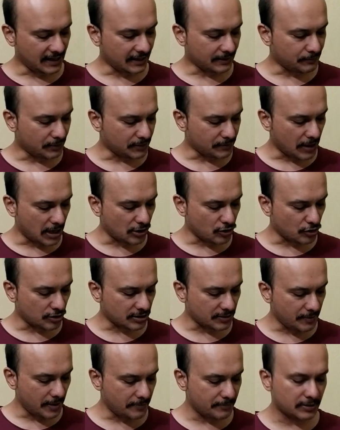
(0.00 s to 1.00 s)
It's like, but
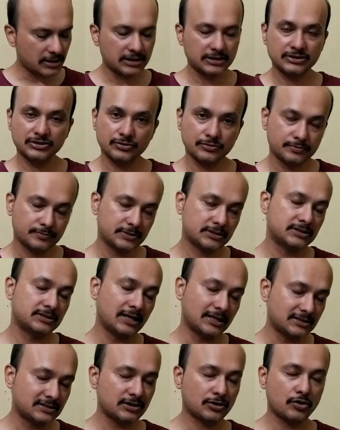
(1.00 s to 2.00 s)
Margot remembered. So,
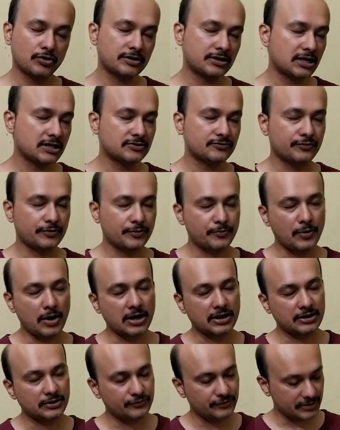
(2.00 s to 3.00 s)
but that's the
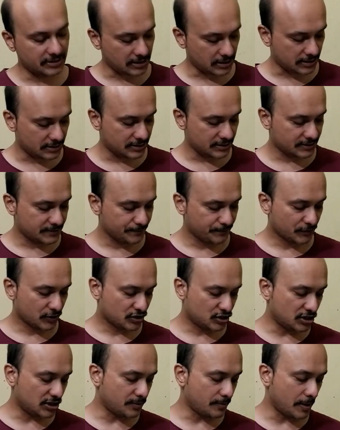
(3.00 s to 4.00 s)
contrast from Margaret with the
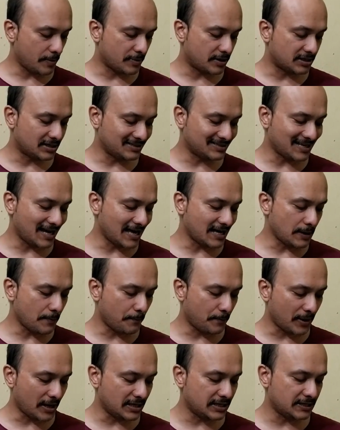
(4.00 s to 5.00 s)
others. She remembered.
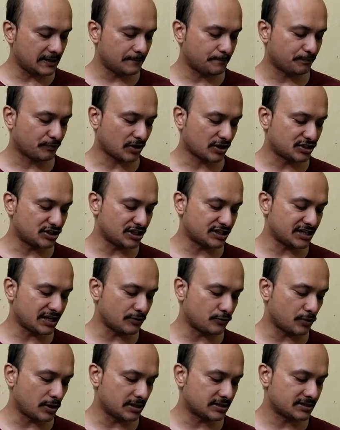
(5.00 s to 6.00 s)
It's like a penny,
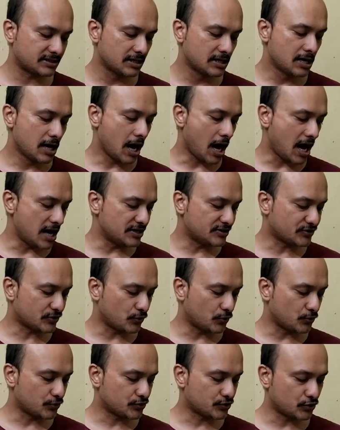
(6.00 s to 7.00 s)
she said once,
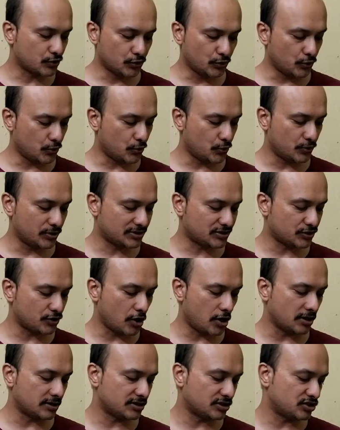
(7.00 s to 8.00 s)
eyes closed.
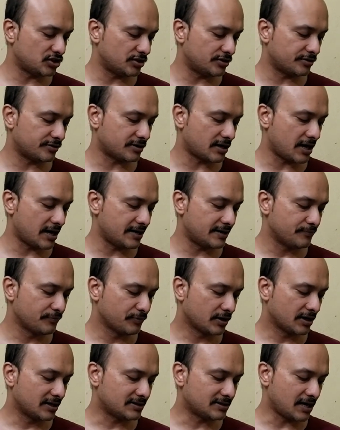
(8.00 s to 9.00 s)
No, it's not, the children
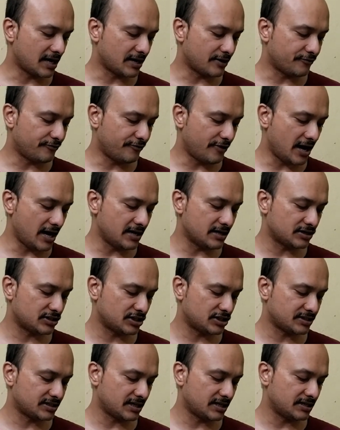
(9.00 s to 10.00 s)
cried. It's like a
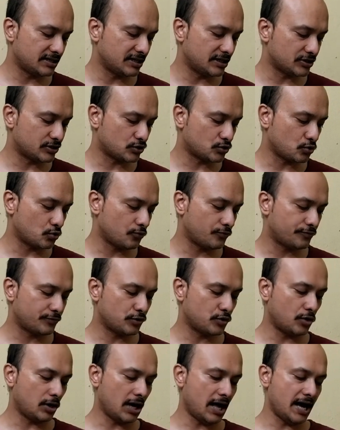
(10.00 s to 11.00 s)
fire, she said, in a
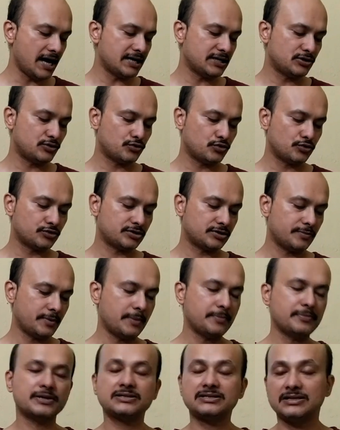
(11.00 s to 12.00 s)
stove. You are lying, you
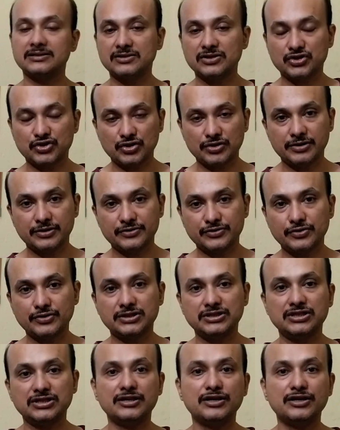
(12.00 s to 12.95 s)
don't remember, said the children.